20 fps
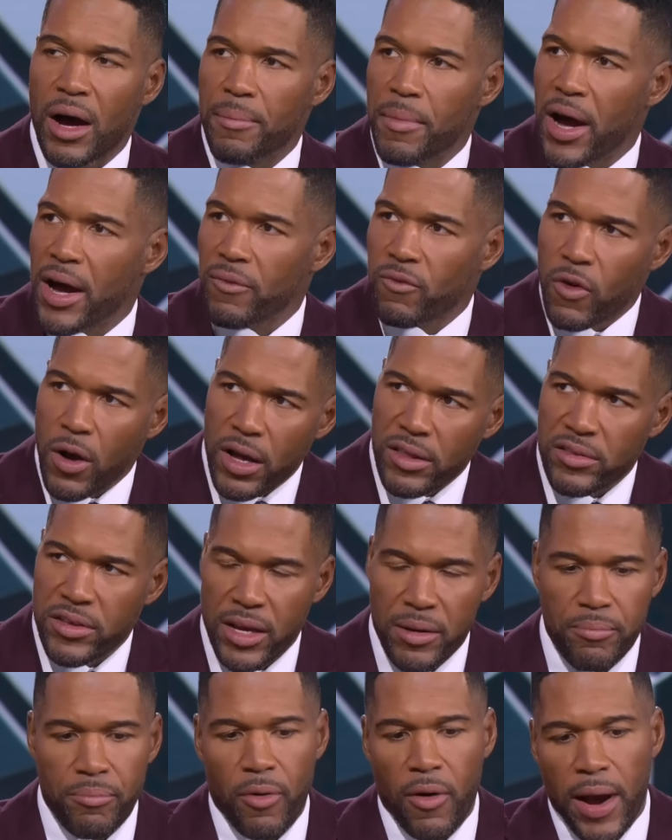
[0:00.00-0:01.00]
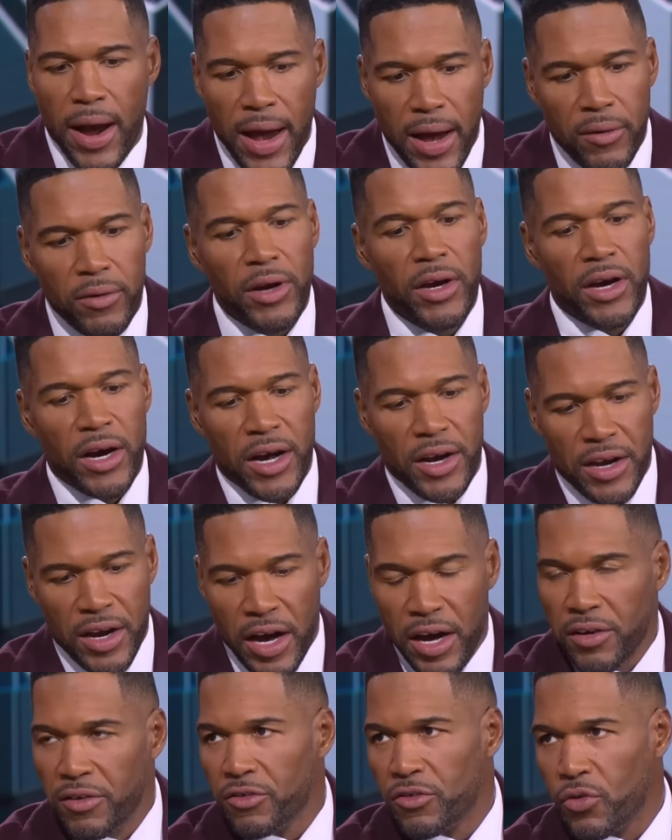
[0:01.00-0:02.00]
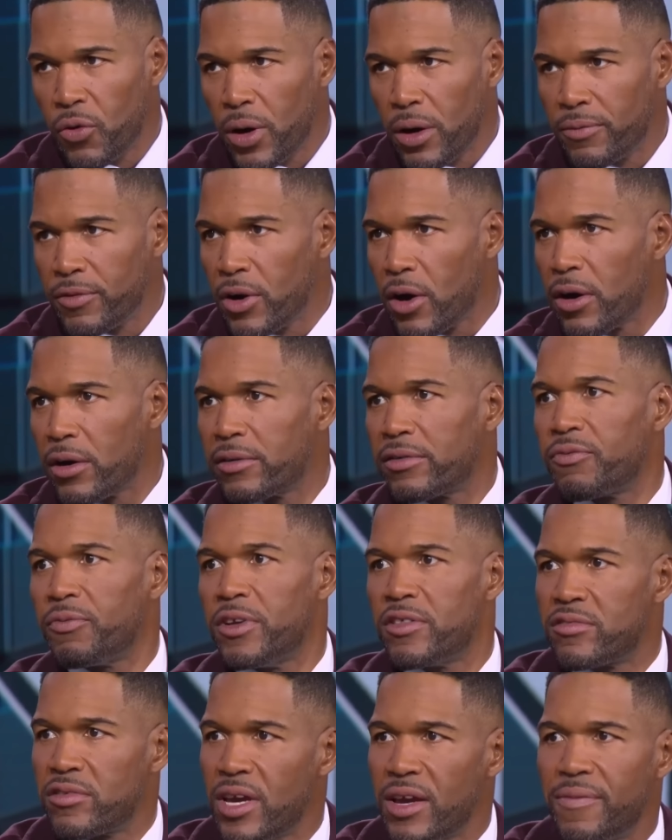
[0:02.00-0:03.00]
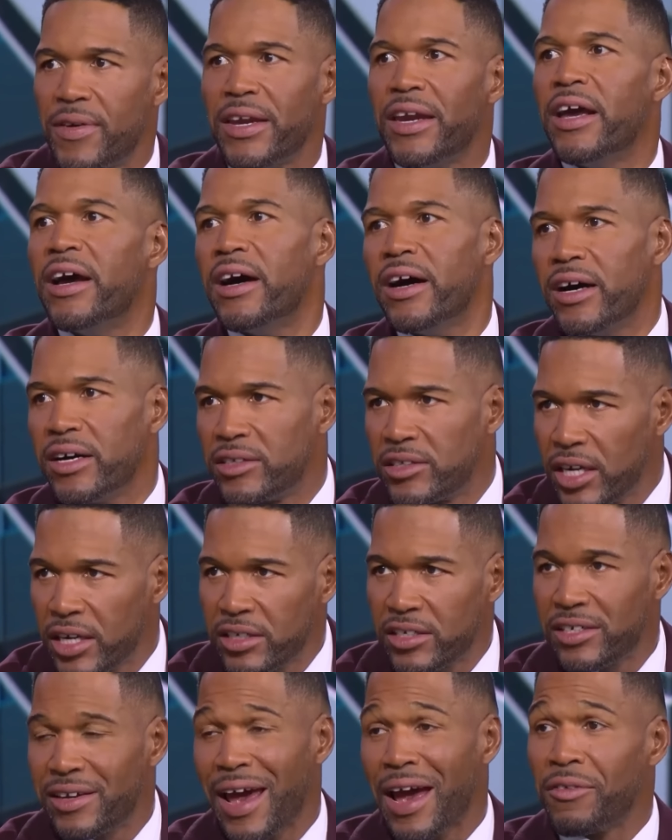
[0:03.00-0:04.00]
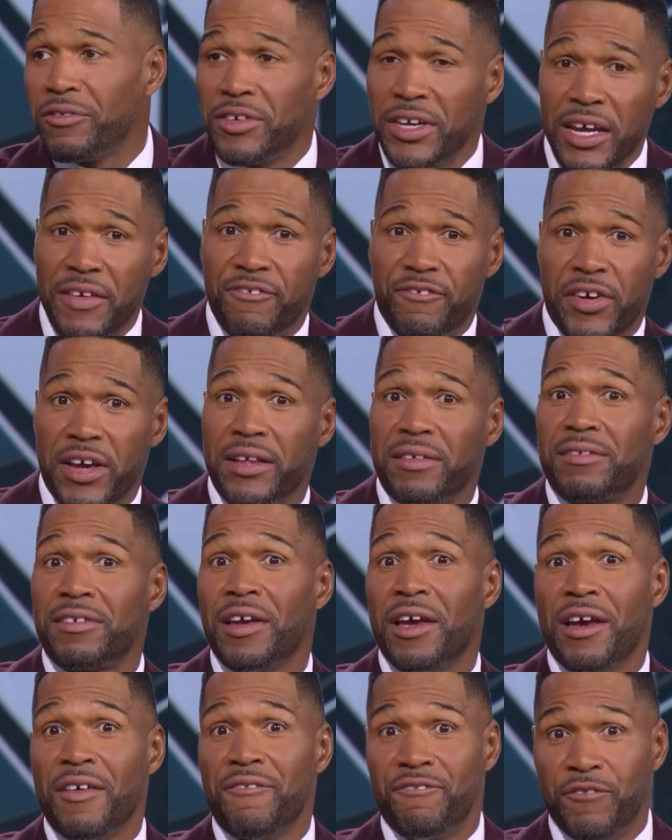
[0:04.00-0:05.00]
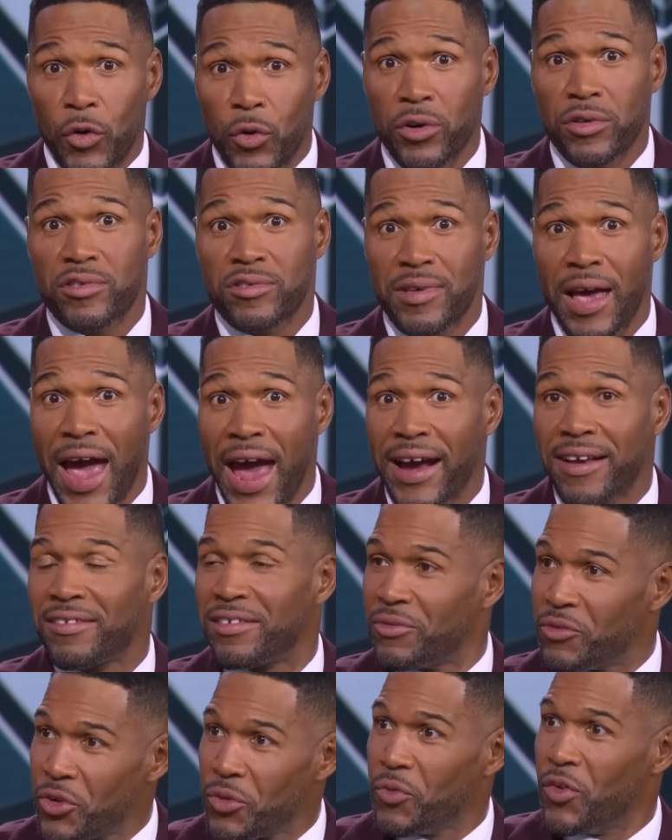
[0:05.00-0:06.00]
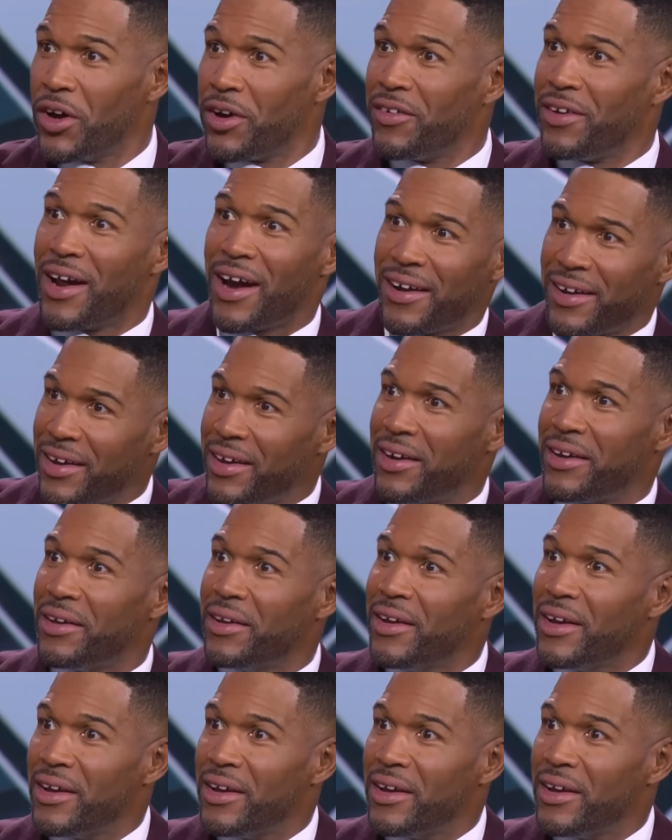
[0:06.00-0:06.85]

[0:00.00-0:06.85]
Amon-Ra St. Brown, 112 yards receiving, a touchdown. Defense, 4 sacks. And we're wondering how they're going